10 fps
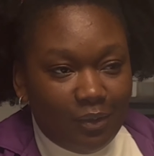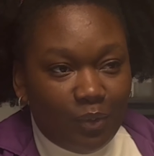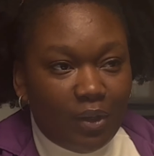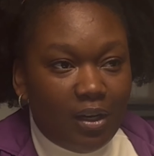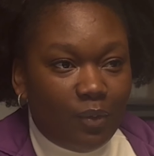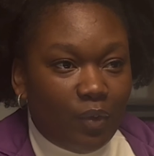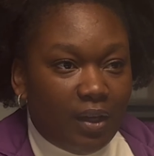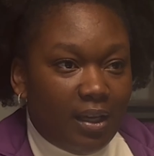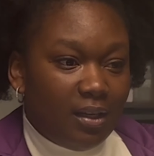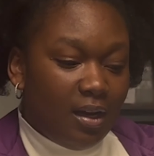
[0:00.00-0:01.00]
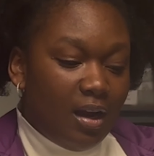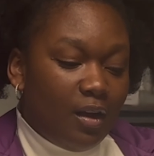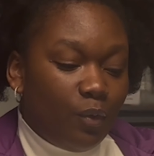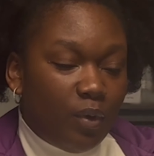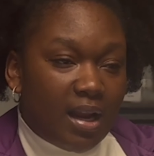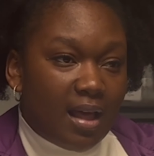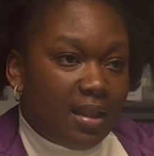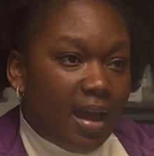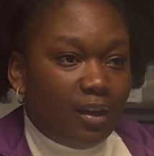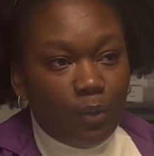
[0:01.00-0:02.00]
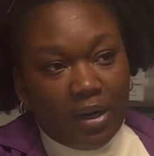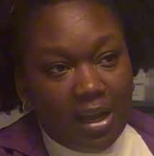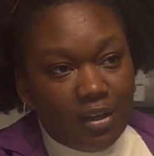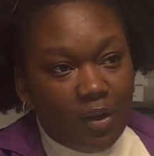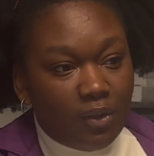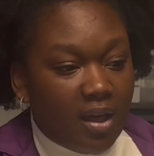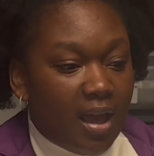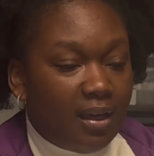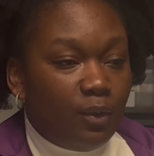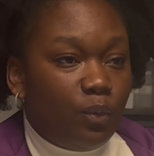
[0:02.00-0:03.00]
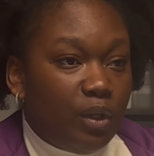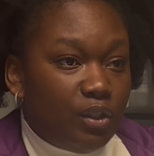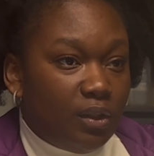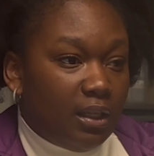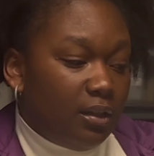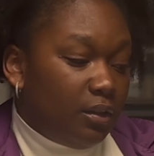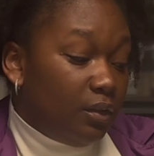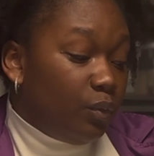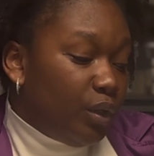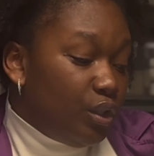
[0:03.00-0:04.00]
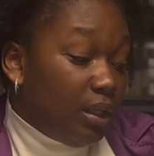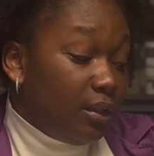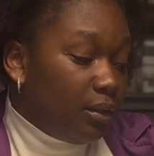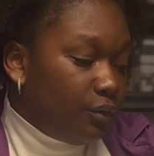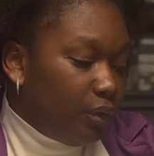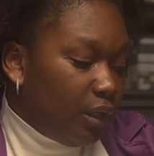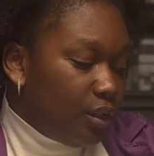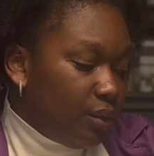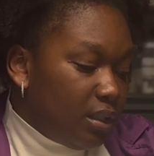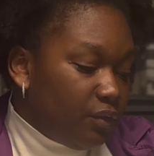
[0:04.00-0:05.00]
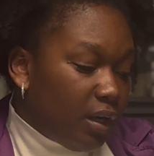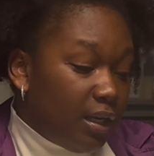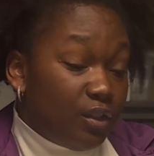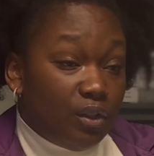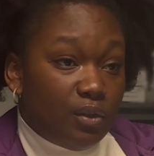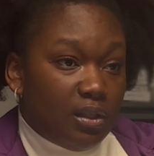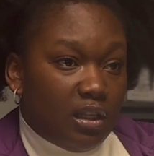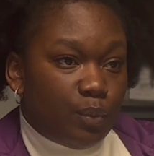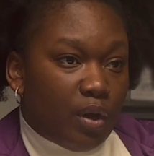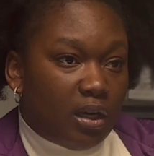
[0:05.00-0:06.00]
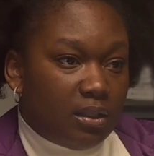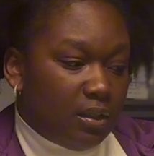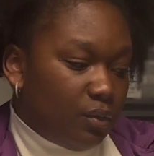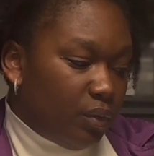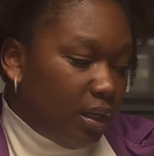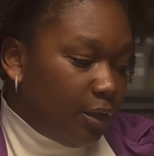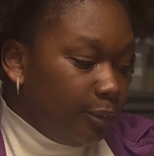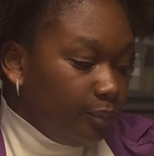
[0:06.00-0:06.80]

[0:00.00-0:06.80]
one-on-one what I like, what I don't like, what you can look forward to as far as using these products as well.